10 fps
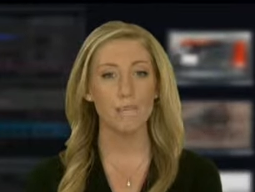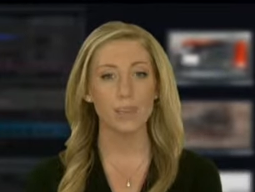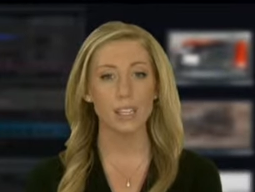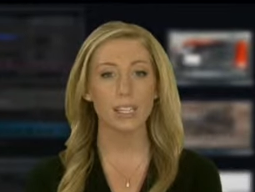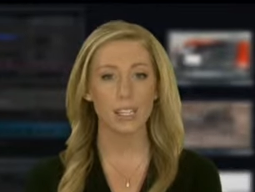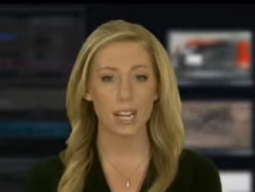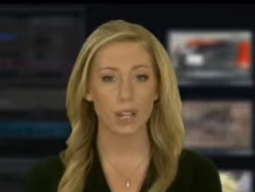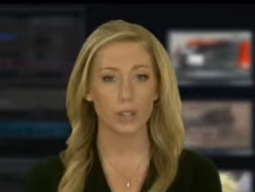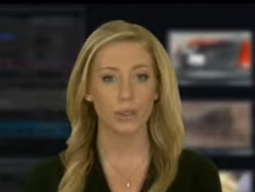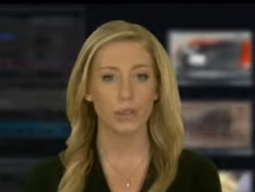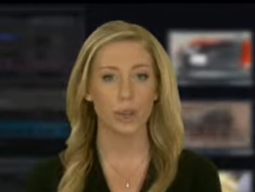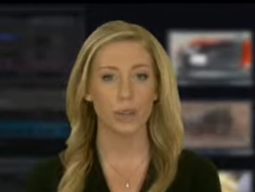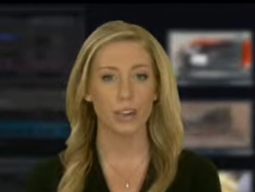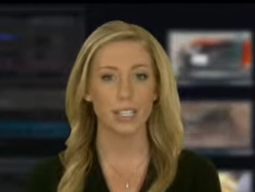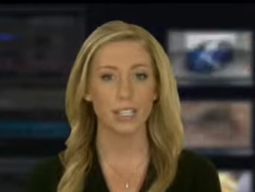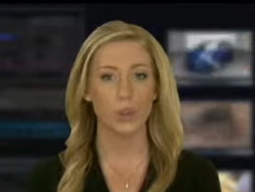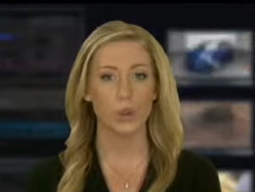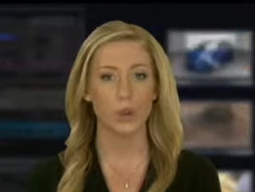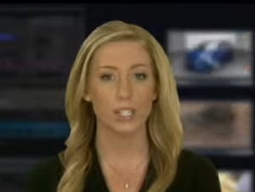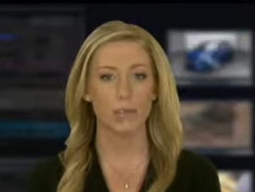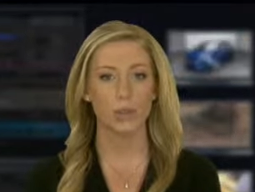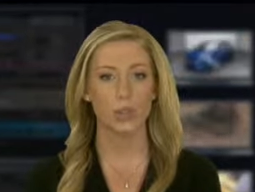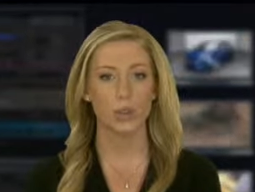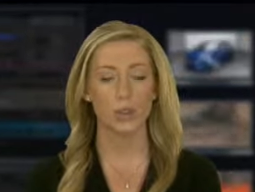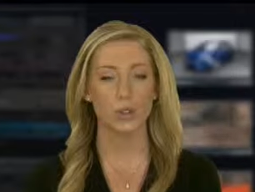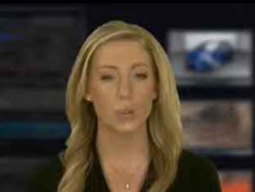million dollars of floating-rate senior notes that mature in